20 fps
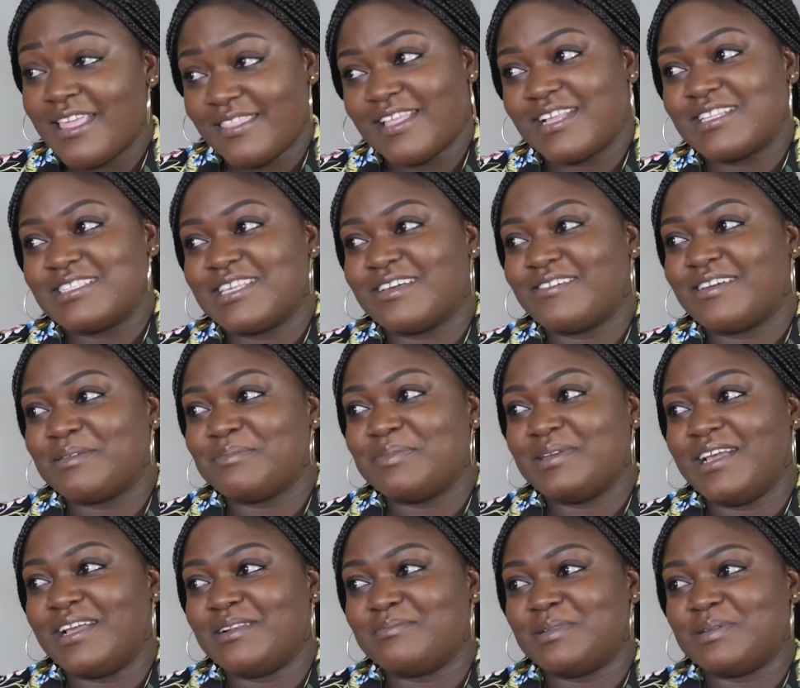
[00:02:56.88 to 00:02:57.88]
that's how I
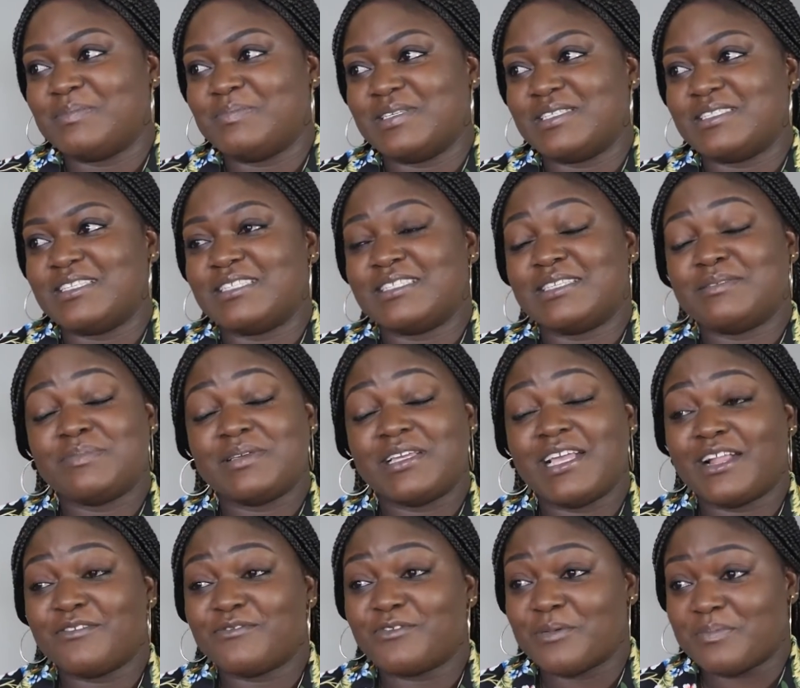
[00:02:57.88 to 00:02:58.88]
began my business. It
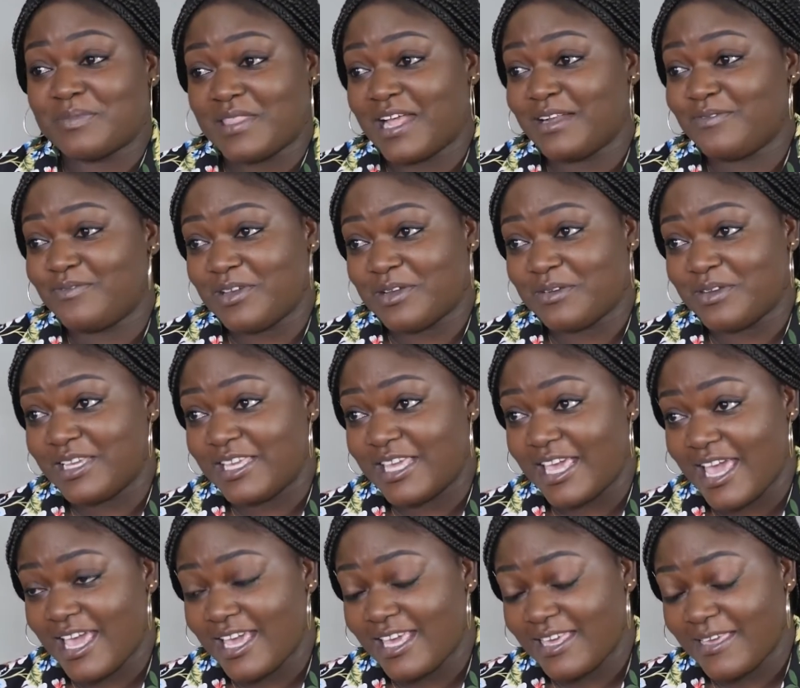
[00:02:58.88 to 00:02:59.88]
began from that very
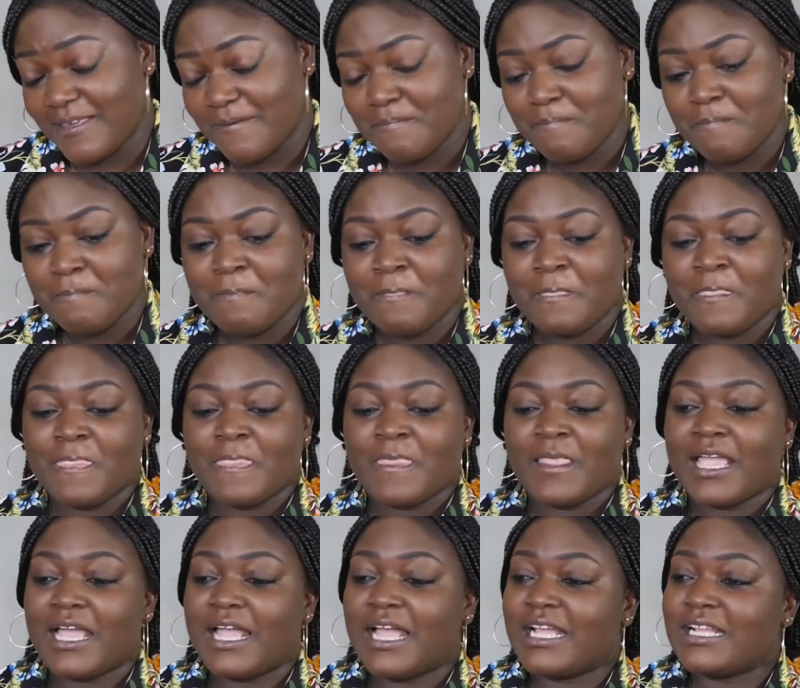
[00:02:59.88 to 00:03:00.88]
cake.
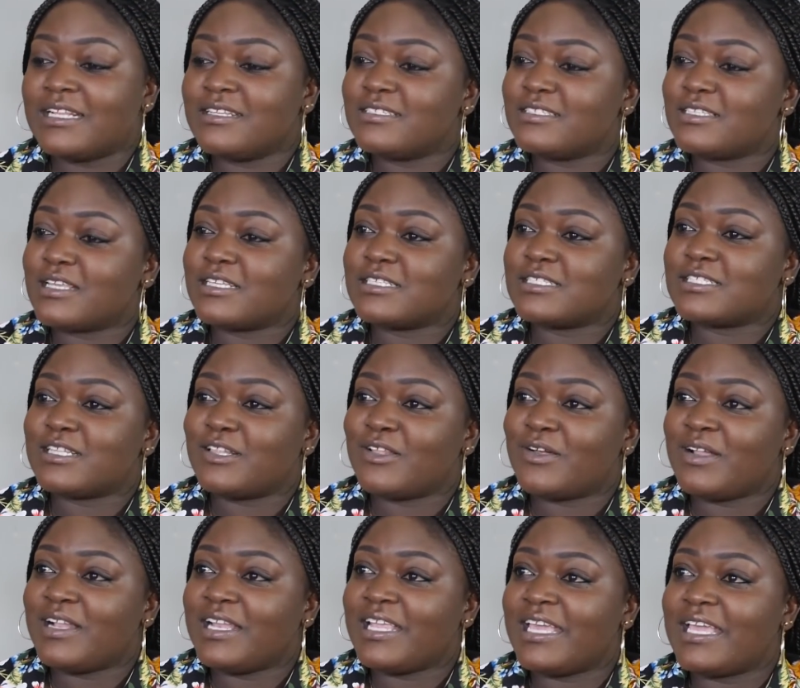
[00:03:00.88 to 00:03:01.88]
And
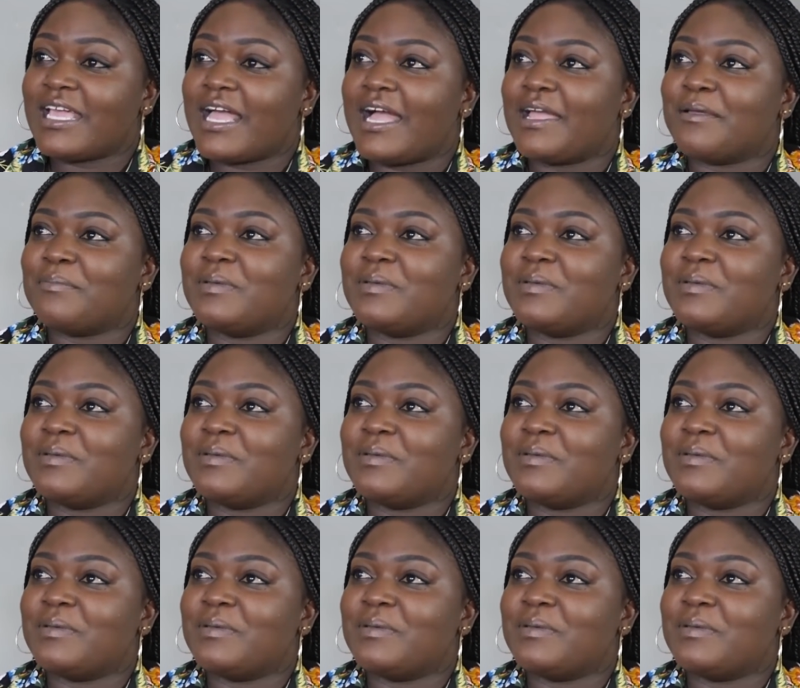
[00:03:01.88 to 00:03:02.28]
slowly I